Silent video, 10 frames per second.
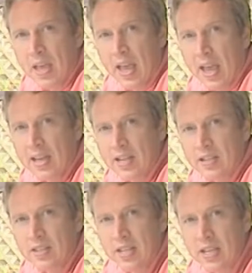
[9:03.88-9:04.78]

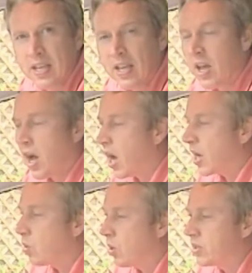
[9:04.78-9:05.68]
And the high
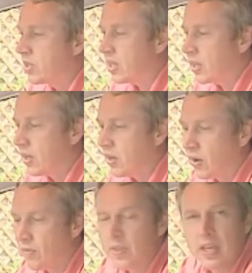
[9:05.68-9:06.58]
quality
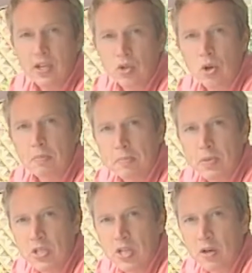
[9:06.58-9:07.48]
of the trim and
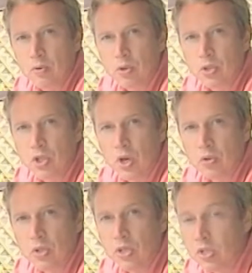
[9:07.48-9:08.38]
materials
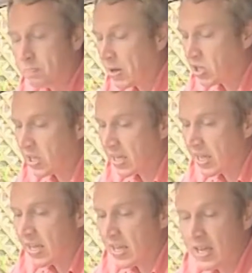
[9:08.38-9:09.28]
chosen, especially
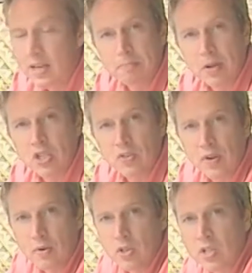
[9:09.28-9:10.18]
in plusher
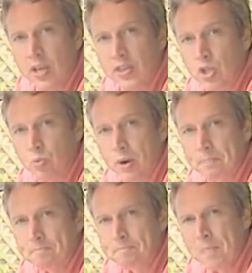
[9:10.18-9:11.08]
variants like this one.
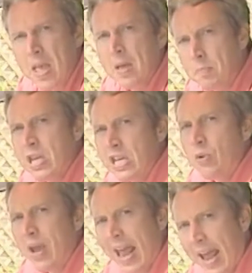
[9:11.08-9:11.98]
But you
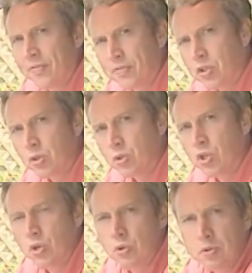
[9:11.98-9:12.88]
don't have to
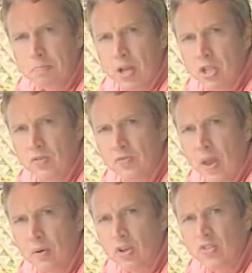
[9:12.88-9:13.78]
choose a plusher
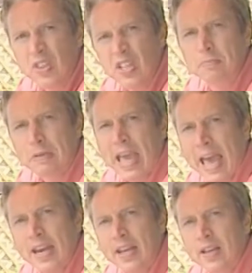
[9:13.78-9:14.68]
variant for this
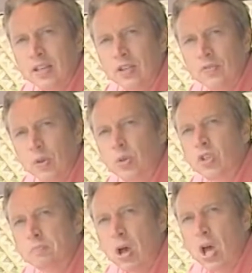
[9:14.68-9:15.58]
Megane to feel
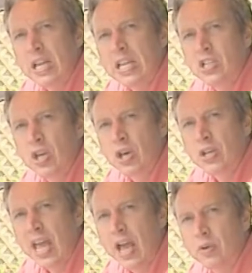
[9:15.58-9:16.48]
smartly
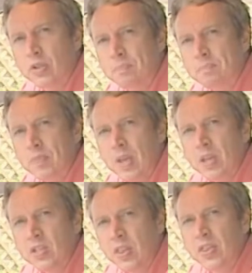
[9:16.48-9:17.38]
turned out,
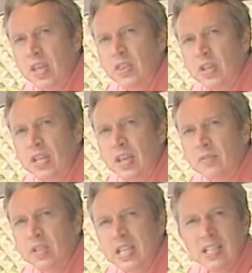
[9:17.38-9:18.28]
something that
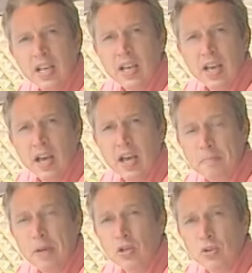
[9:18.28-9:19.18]
gives it a
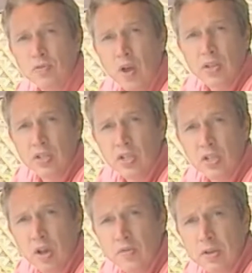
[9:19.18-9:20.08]
major
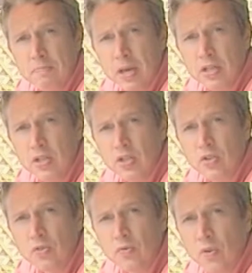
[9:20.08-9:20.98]
advantage over competitors
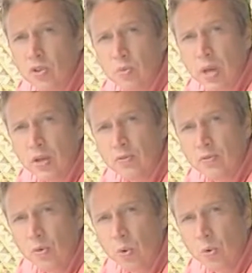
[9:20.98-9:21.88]
from Volkswagen and
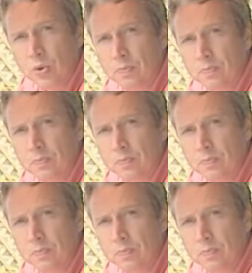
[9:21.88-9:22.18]
Ford.